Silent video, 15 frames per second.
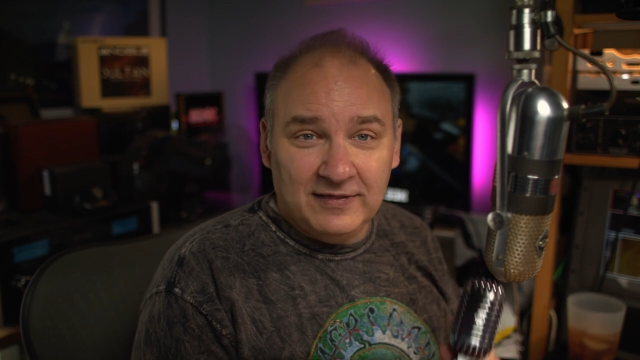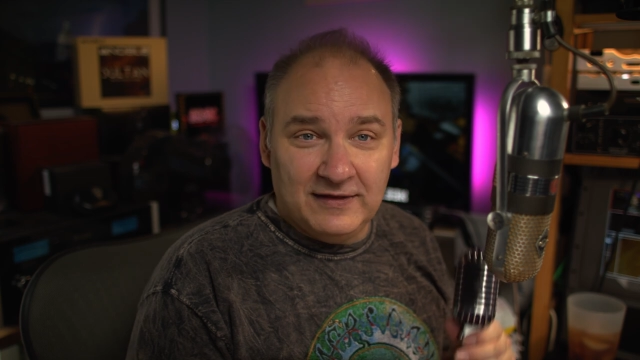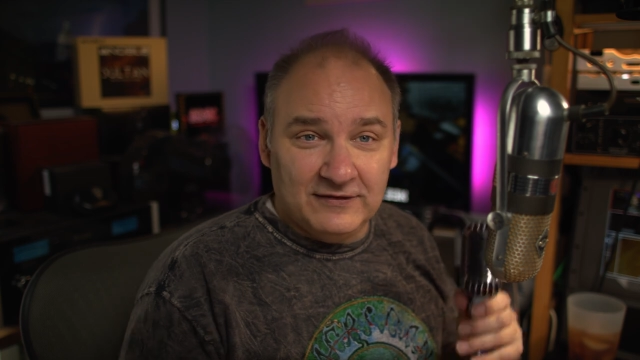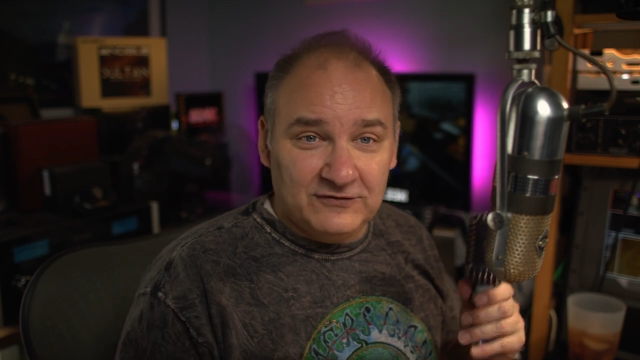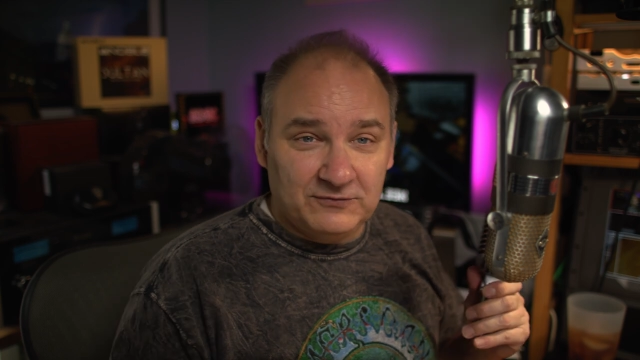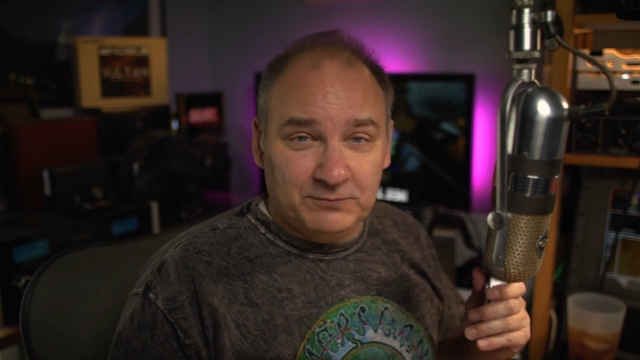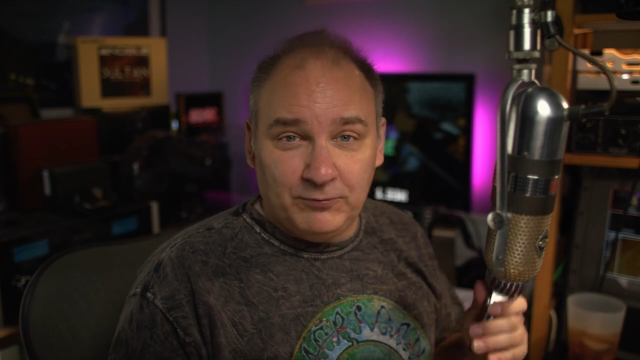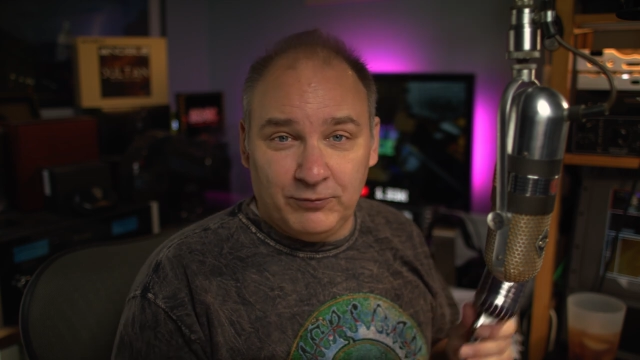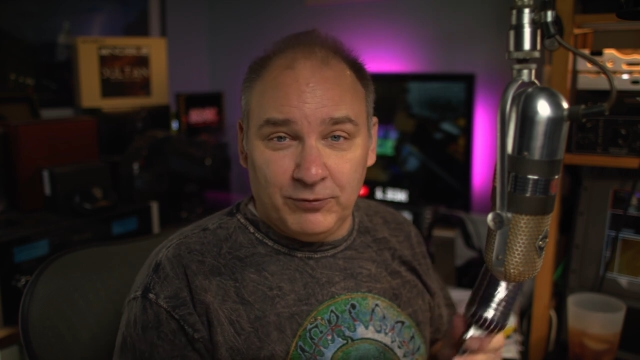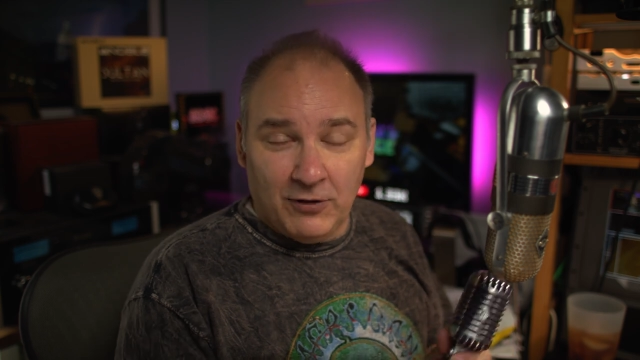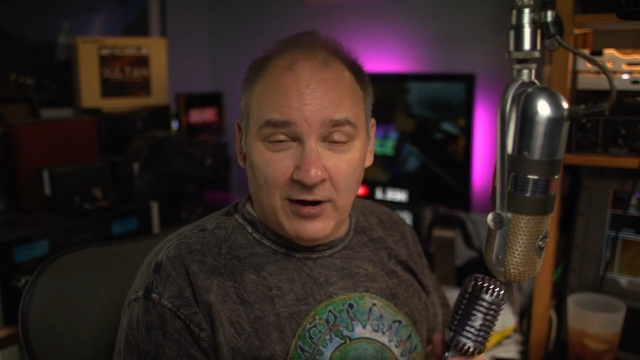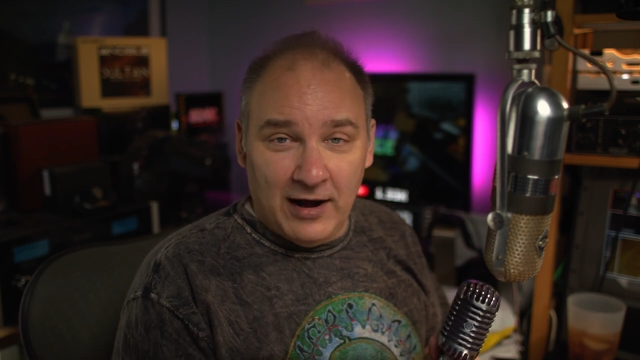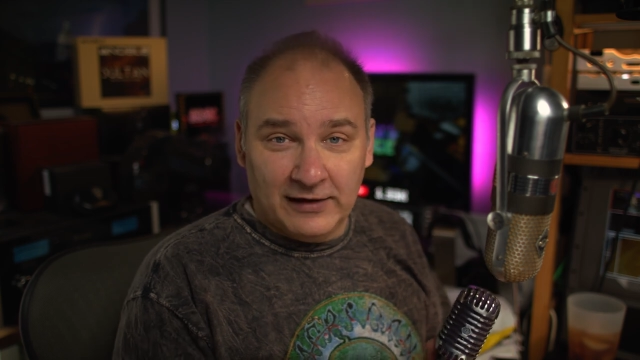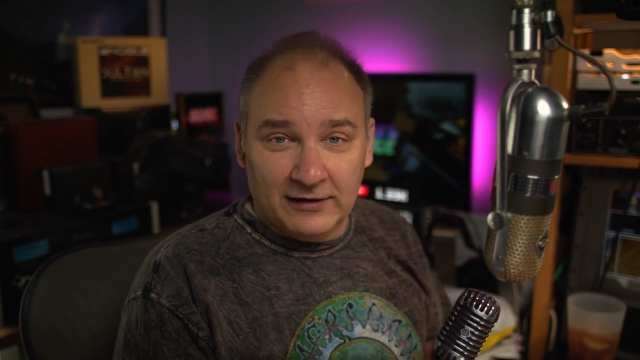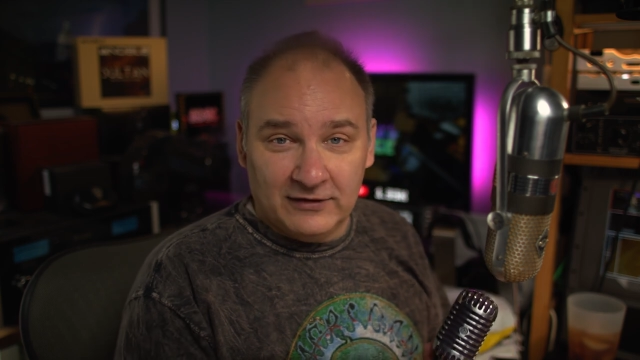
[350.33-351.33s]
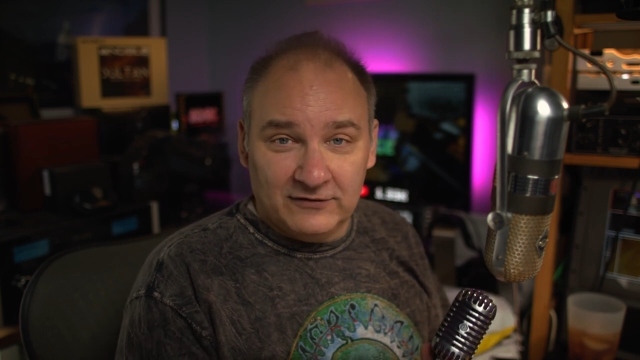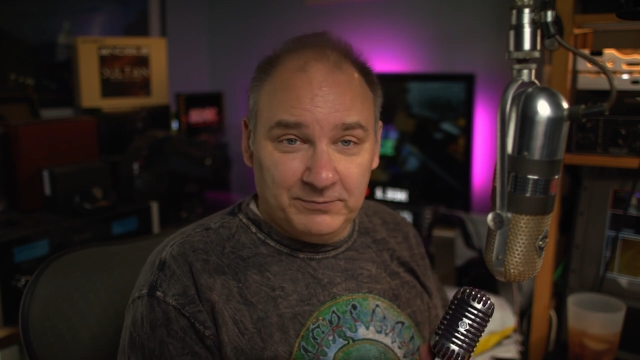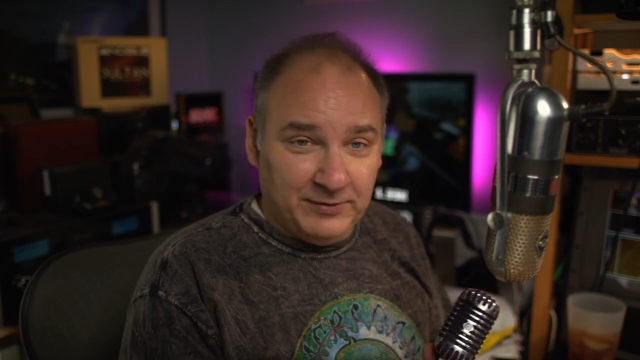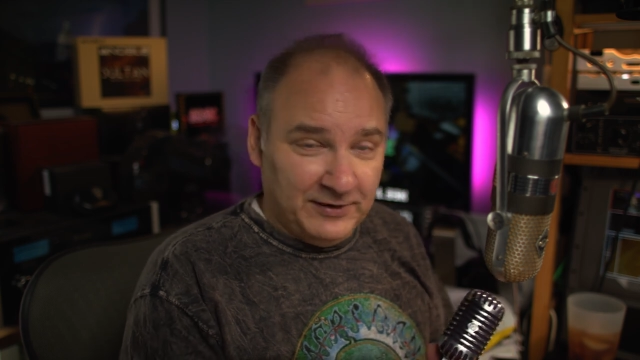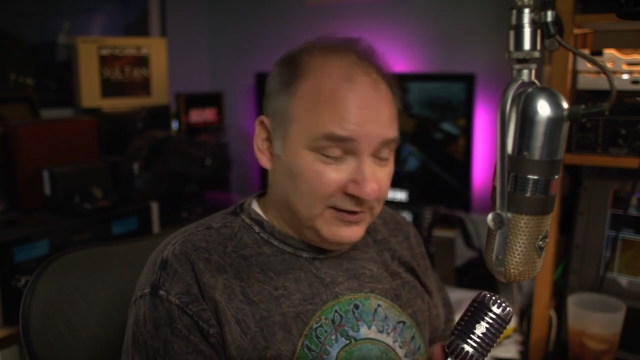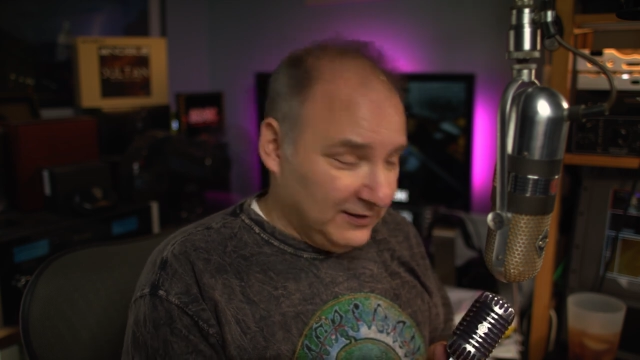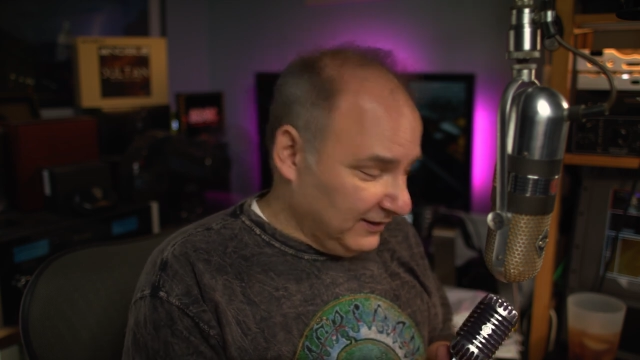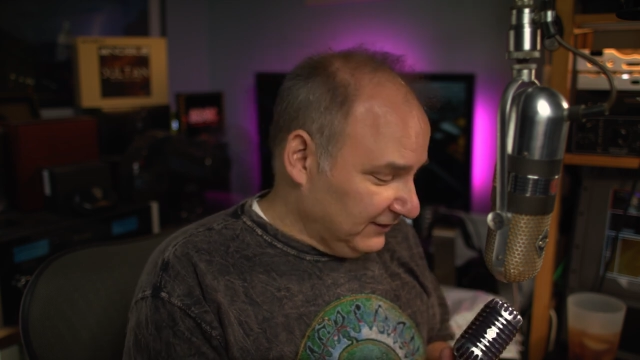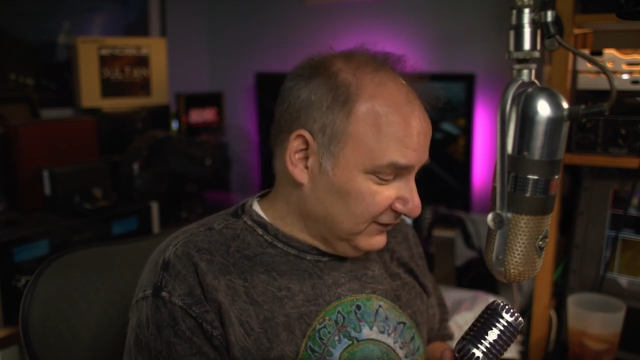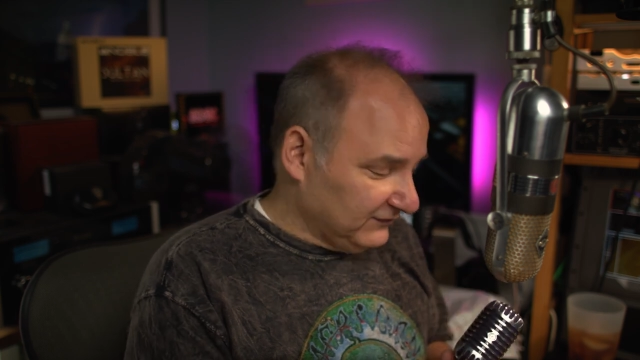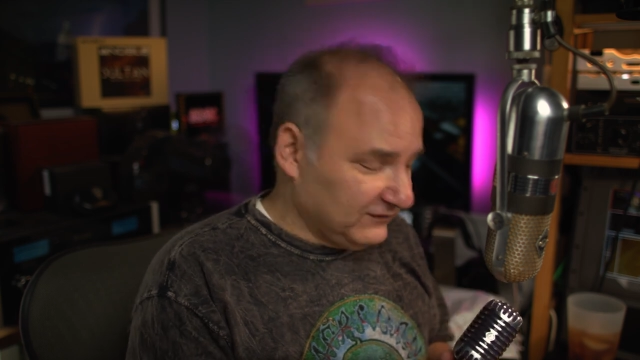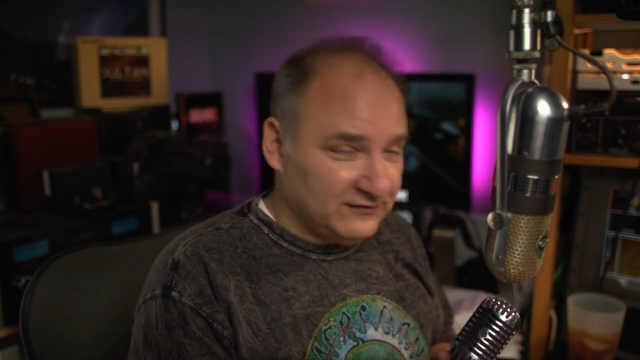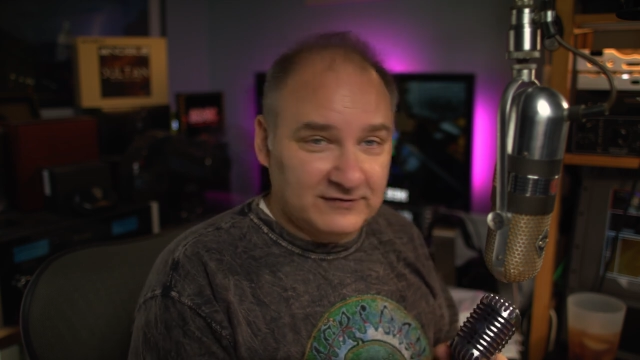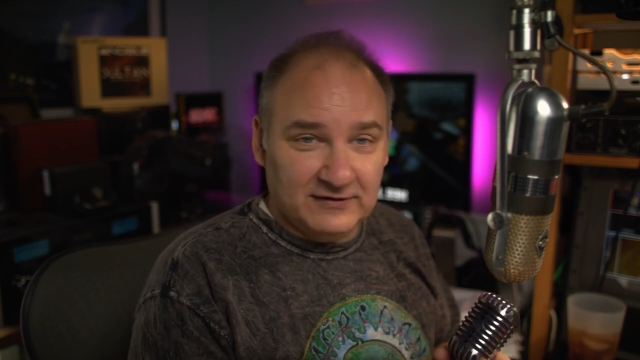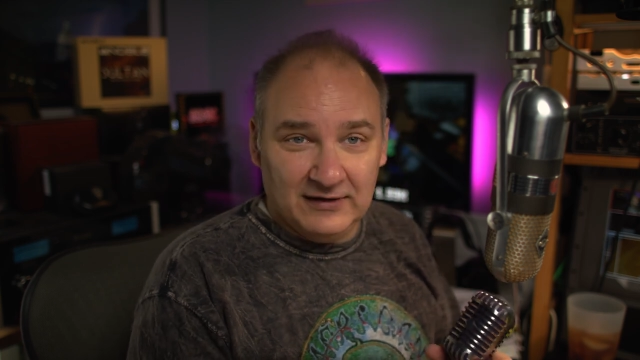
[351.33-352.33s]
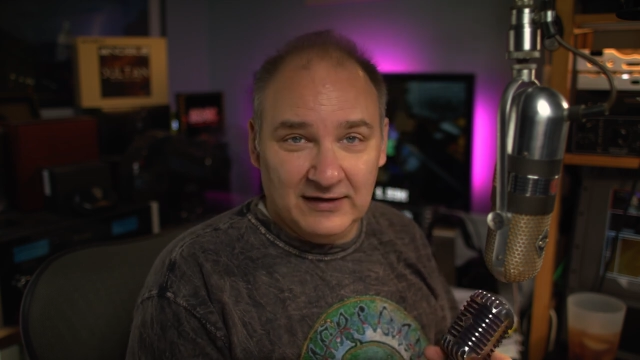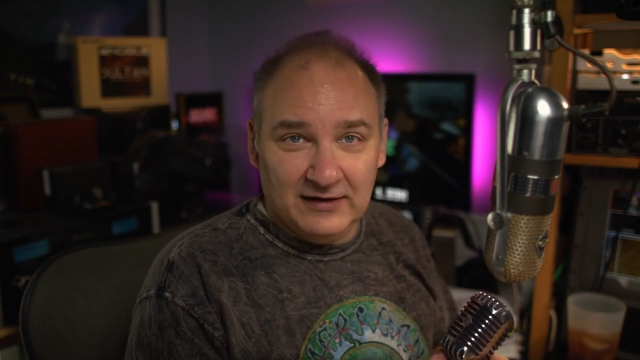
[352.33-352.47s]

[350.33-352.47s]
this product because,